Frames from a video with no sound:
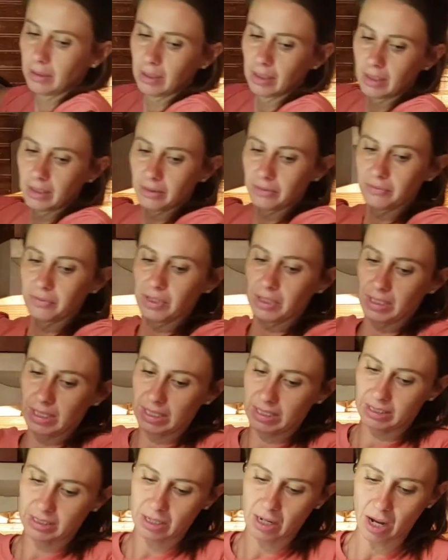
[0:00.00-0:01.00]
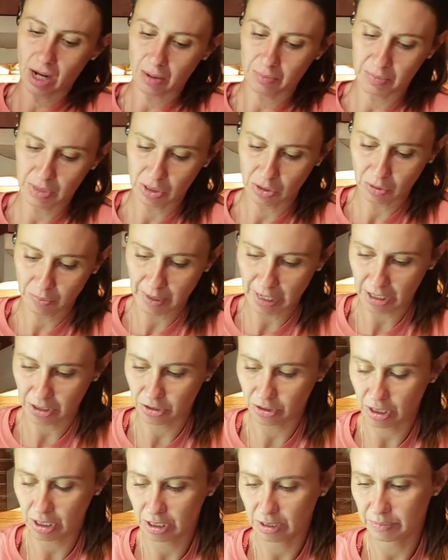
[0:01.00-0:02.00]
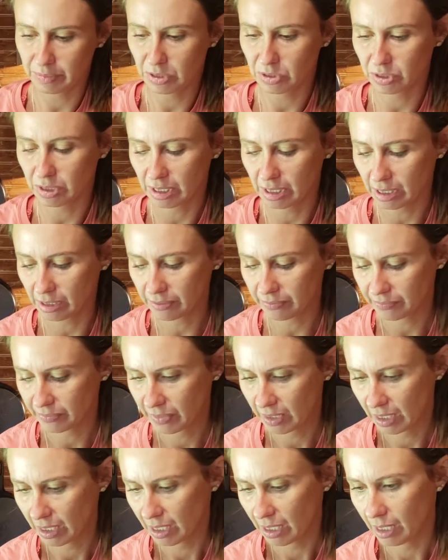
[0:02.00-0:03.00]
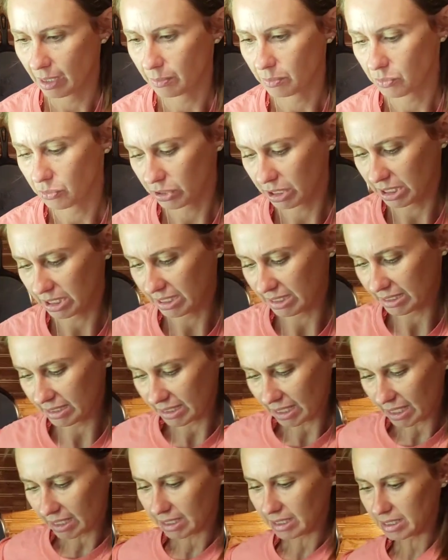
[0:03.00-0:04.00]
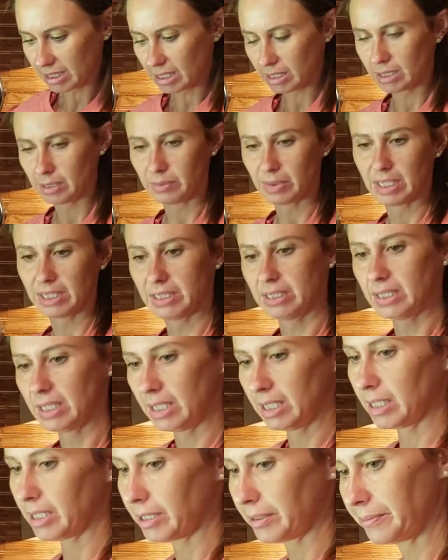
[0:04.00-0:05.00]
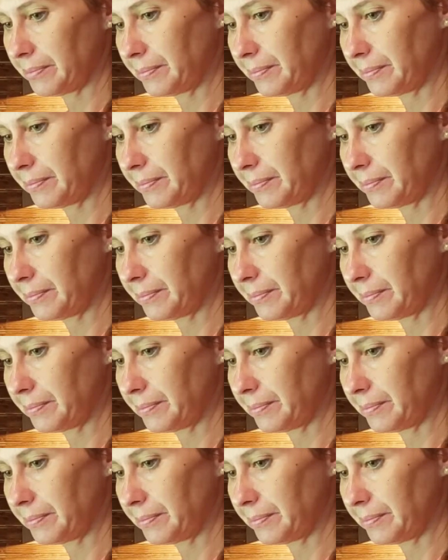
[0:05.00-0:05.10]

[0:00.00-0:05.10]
of its hot milk, pasteurized milk now. I'm going to set it down in my sink.